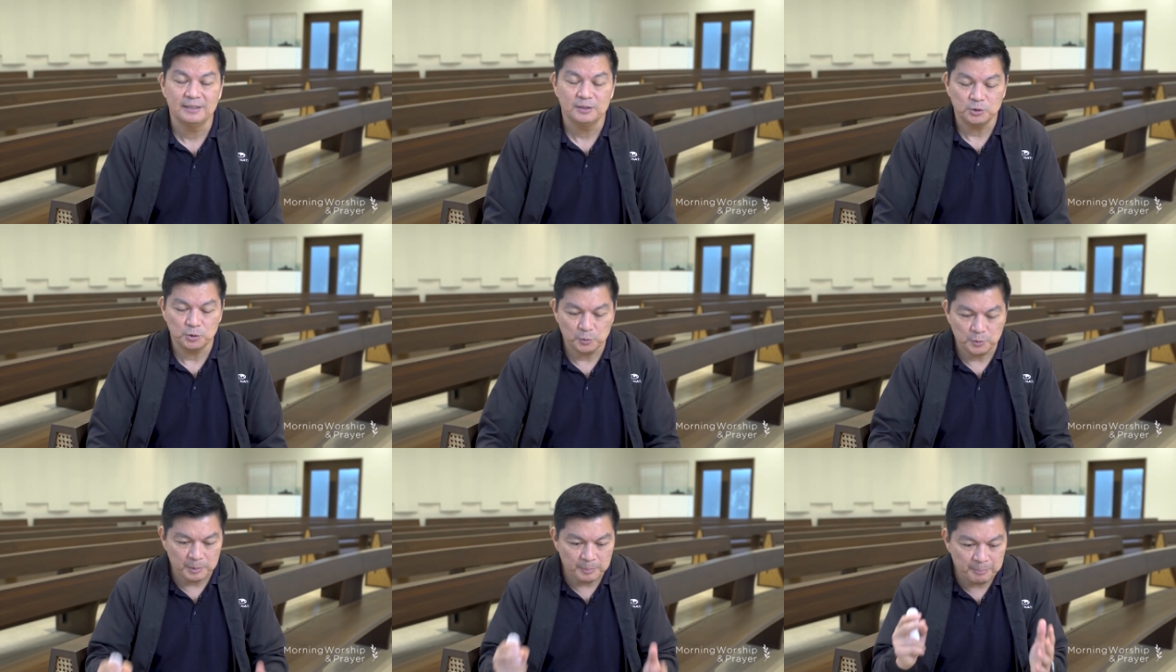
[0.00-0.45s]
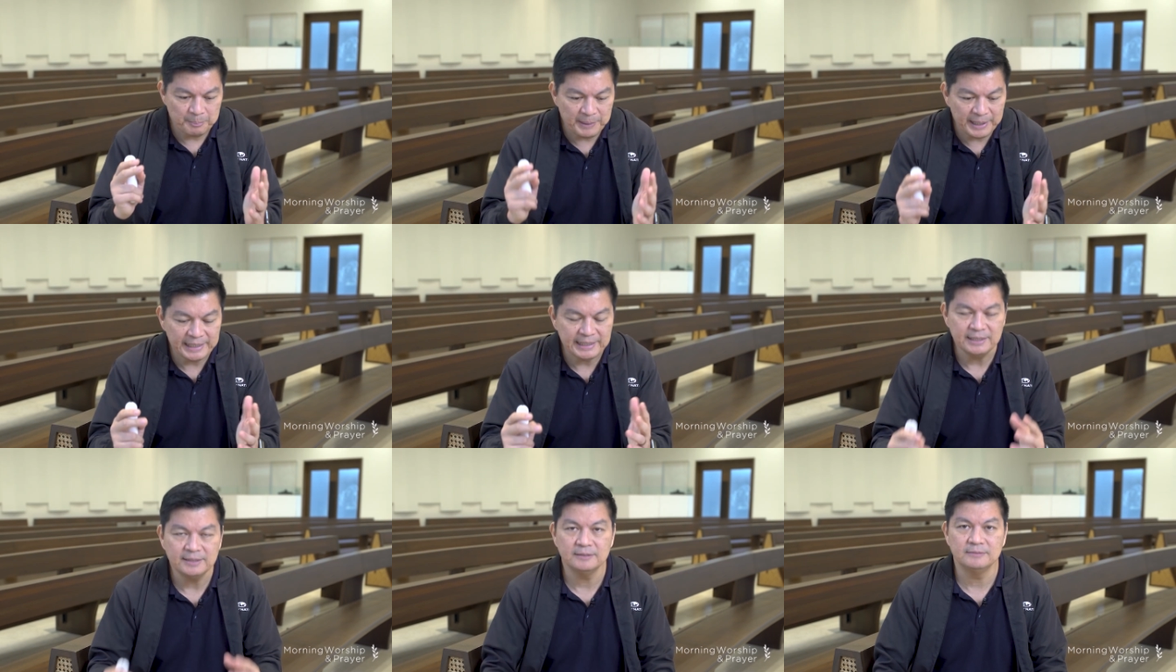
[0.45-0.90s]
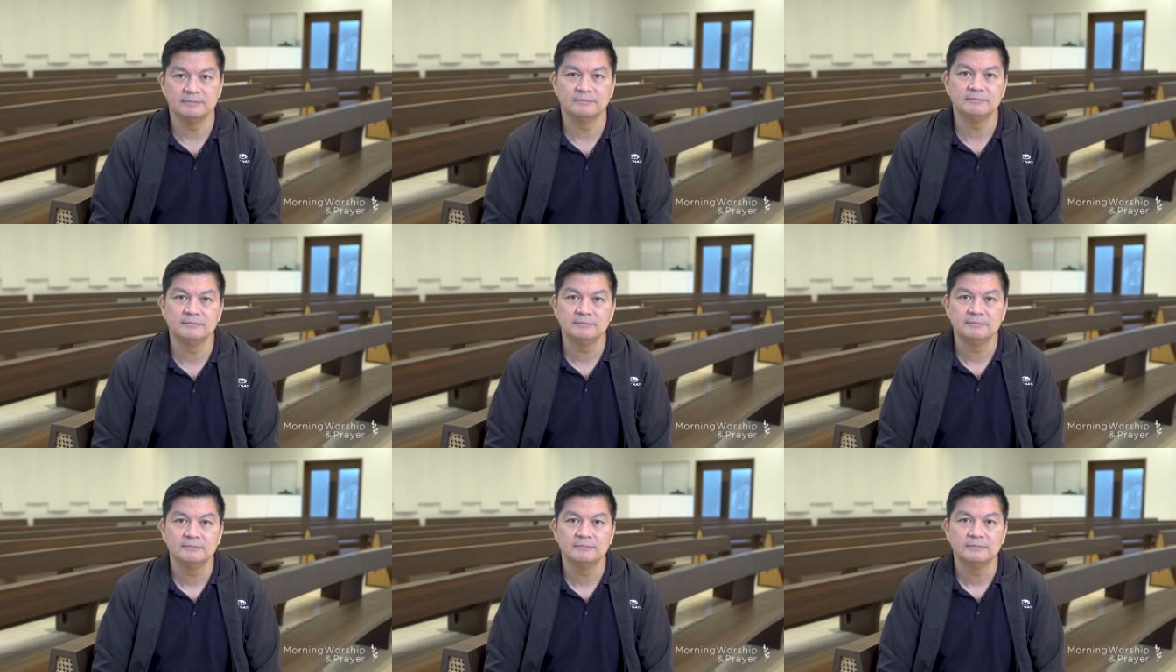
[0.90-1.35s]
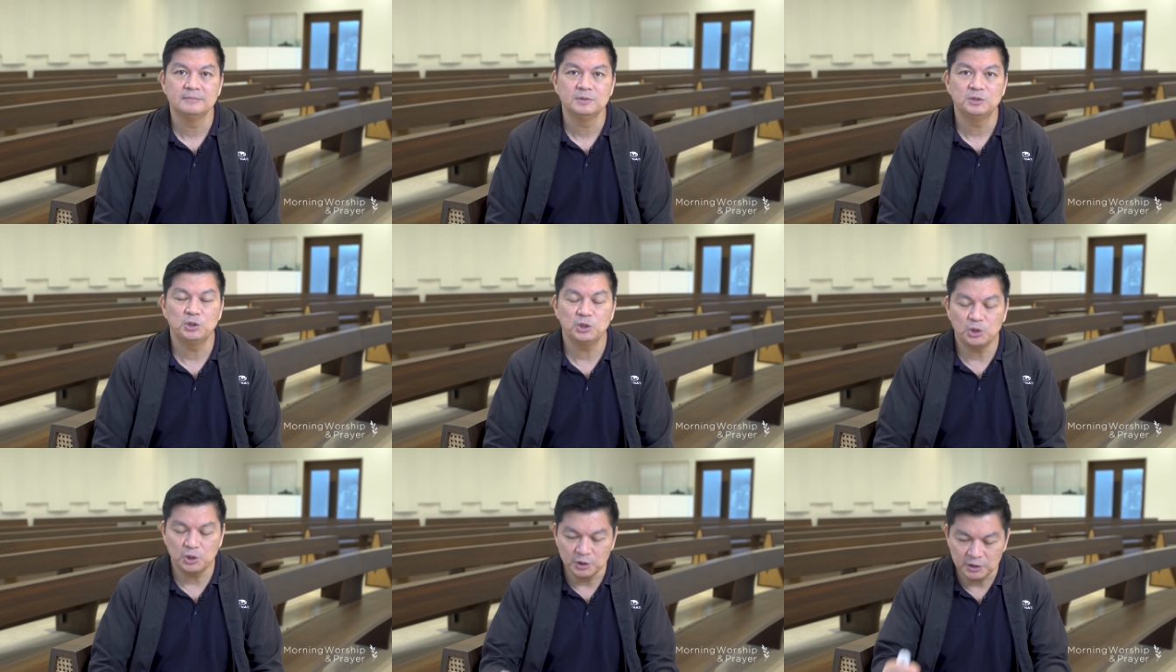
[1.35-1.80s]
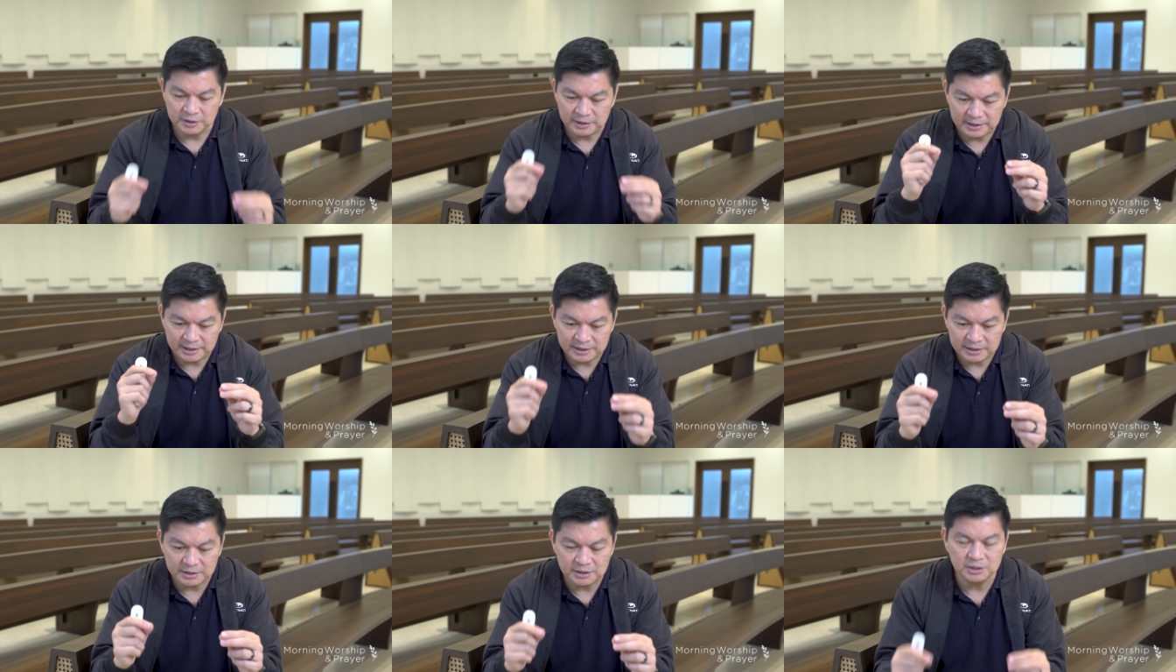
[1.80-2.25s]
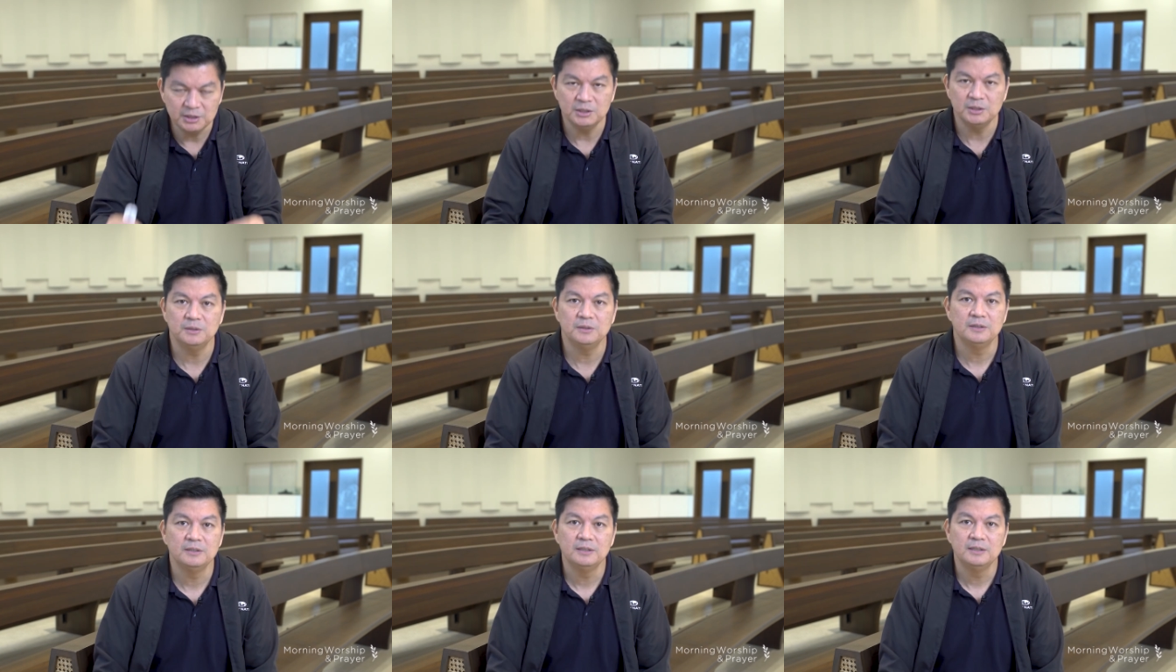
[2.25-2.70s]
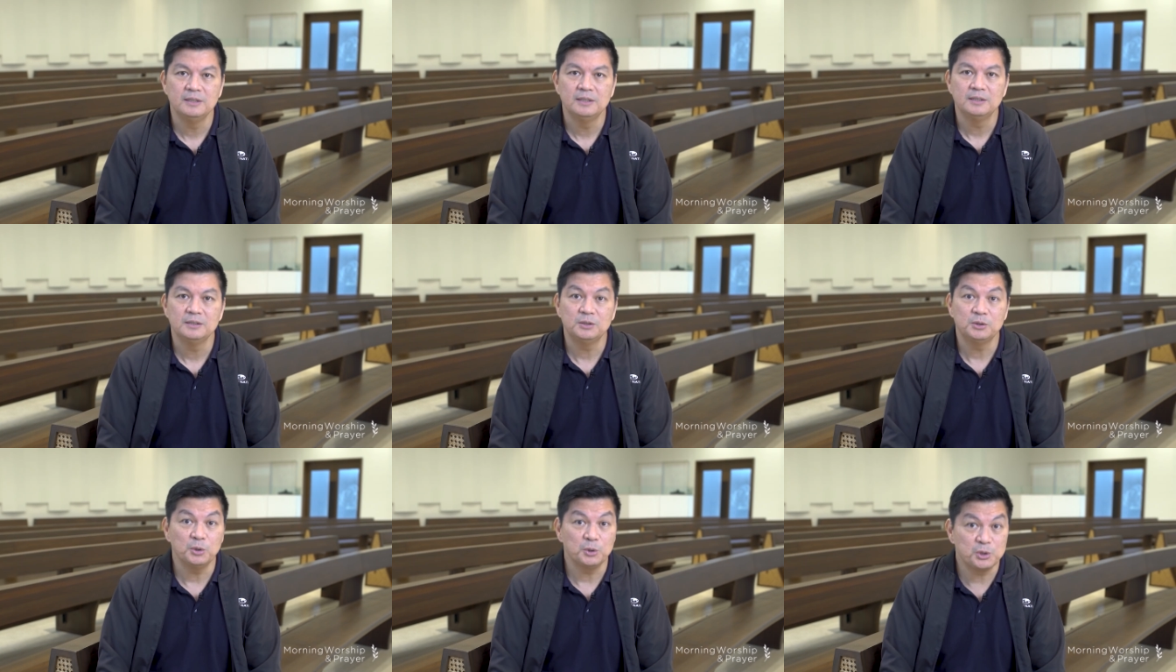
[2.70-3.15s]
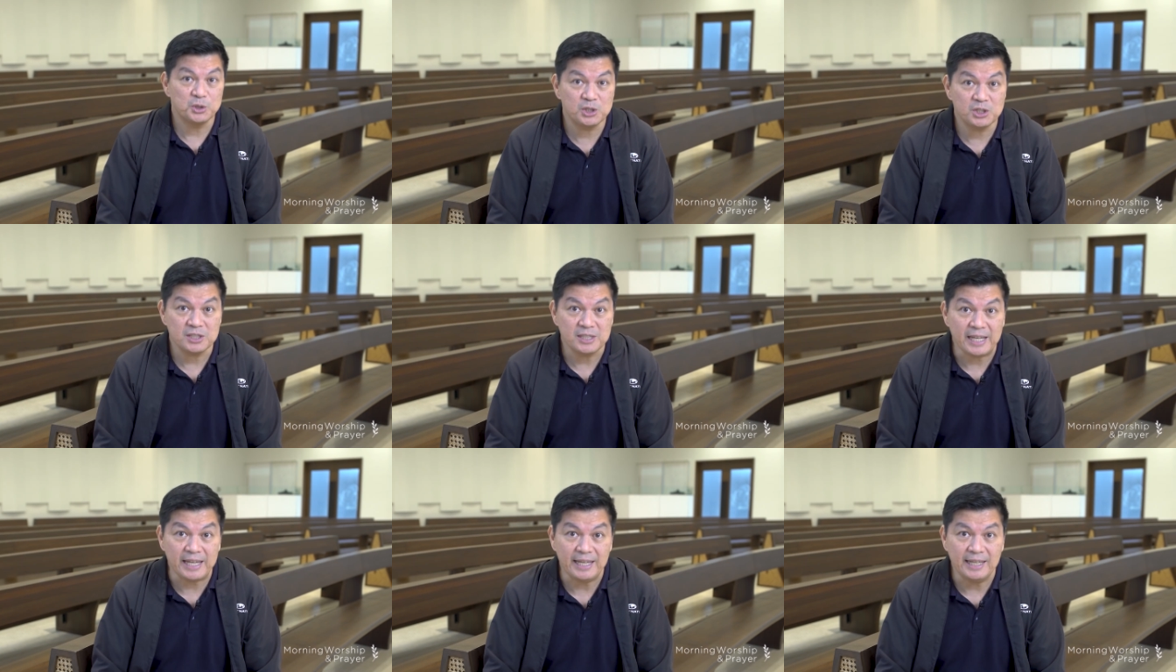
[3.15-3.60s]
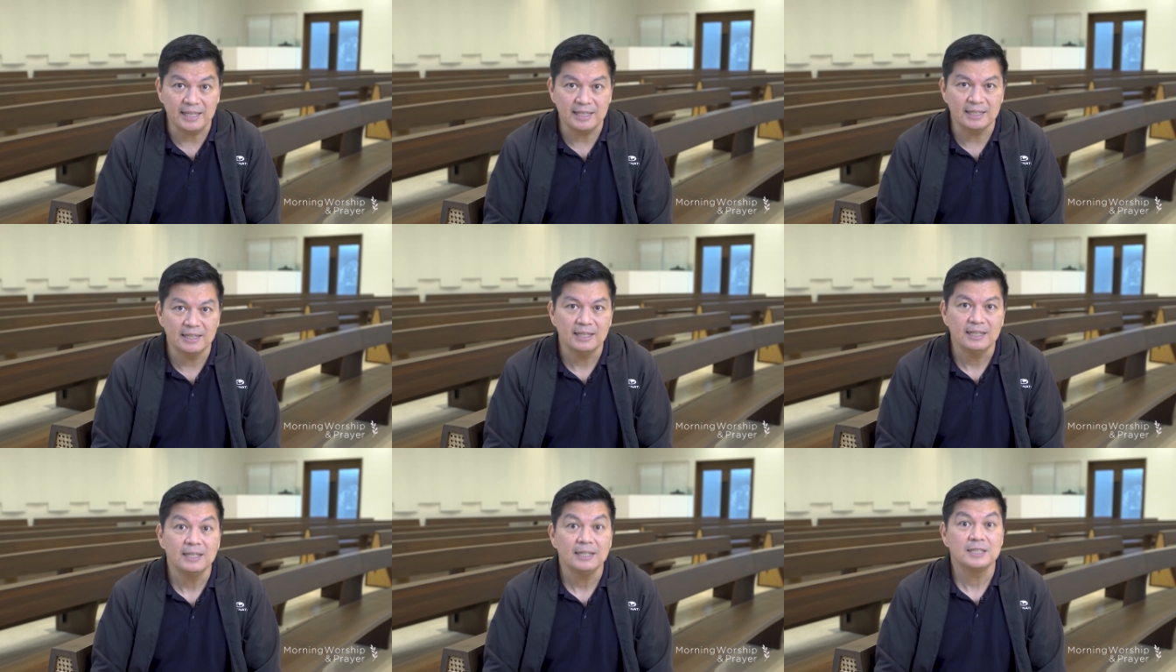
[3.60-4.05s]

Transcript: to remain, to continue, to stay.